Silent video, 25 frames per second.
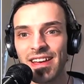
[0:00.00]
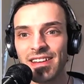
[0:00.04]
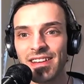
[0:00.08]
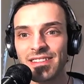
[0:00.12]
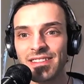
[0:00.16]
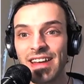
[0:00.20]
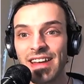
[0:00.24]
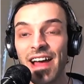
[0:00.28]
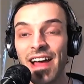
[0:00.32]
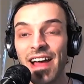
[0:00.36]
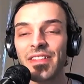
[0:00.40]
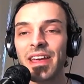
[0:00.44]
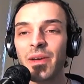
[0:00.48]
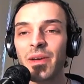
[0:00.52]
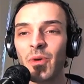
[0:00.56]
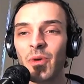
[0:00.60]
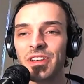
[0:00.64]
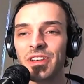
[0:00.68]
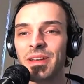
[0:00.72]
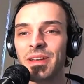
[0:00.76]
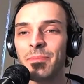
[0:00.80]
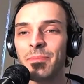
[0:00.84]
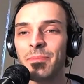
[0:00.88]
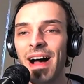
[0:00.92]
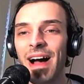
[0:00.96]
Now they want
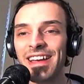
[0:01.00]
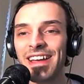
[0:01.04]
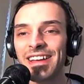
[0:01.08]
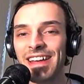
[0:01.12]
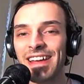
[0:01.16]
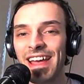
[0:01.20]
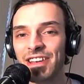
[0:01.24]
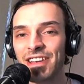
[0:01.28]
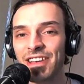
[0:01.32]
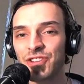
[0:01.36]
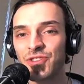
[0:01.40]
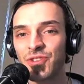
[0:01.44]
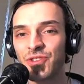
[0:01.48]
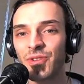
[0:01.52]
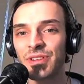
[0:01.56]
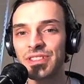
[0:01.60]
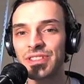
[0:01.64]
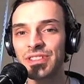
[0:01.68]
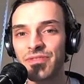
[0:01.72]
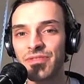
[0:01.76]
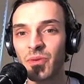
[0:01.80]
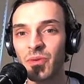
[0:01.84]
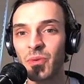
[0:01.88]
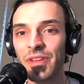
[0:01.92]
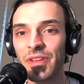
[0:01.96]
to mine
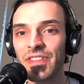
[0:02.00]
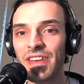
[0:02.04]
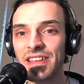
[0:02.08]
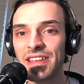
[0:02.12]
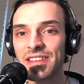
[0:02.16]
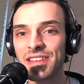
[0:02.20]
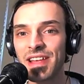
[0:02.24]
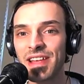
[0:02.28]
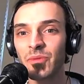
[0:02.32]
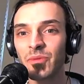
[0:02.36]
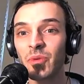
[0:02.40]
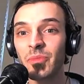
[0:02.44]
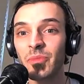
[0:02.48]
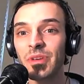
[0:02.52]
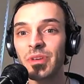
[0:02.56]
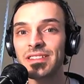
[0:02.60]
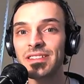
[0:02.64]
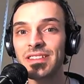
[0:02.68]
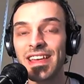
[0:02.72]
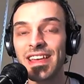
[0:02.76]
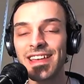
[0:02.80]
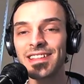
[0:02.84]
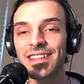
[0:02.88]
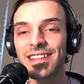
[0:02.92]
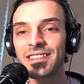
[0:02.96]
asteroids for what they say will be
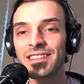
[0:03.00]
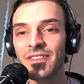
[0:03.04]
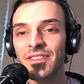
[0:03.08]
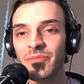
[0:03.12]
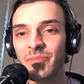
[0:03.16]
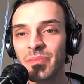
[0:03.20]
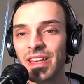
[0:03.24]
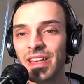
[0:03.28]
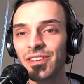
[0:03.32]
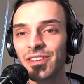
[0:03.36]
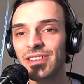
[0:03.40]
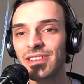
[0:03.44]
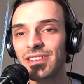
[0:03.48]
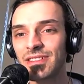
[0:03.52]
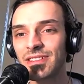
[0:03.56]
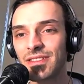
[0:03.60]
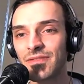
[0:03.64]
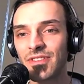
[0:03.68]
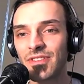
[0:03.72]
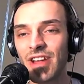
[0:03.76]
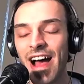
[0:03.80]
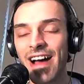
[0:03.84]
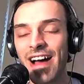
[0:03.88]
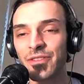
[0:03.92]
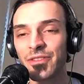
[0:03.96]
tens of billions
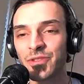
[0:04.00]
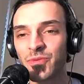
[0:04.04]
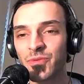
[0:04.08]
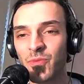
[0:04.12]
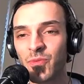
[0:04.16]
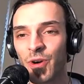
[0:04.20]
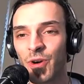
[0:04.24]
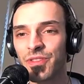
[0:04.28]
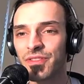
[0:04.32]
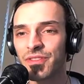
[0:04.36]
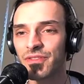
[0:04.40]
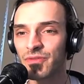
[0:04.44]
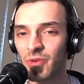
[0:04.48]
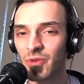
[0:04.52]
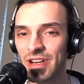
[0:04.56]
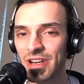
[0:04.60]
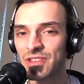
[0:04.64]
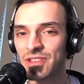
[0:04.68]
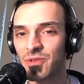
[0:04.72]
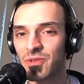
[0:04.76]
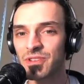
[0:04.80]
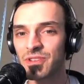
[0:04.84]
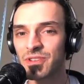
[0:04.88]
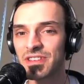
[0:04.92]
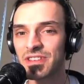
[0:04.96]
of dollars worth of
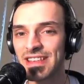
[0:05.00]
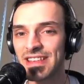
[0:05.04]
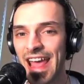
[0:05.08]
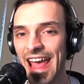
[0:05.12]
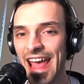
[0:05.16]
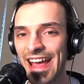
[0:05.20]
resources